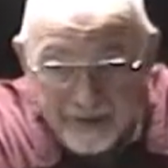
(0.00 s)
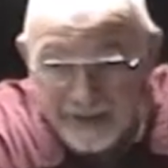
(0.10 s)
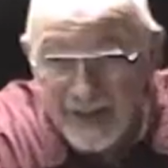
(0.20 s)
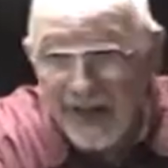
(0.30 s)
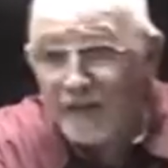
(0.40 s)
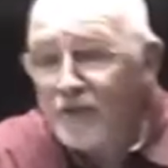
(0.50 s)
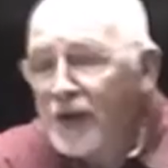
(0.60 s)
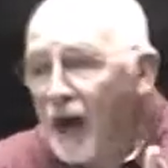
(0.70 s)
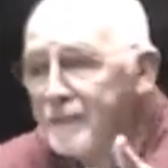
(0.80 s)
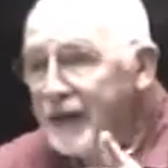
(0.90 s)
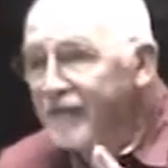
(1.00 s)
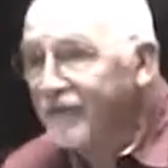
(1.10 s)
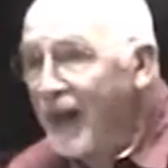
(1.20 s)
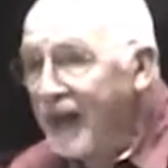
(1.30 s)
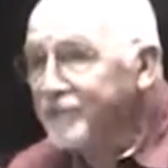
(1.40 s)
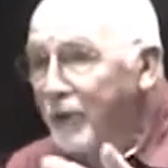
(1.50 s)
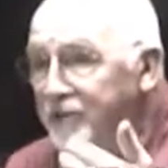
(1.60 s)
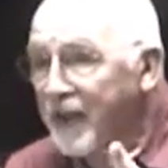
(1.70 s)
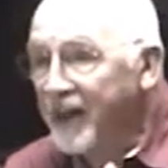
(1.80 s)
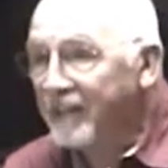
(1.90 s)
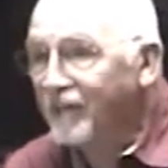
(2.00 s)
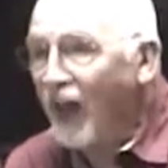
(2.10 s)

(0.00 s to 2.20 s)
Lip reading: the dead. You come and partake of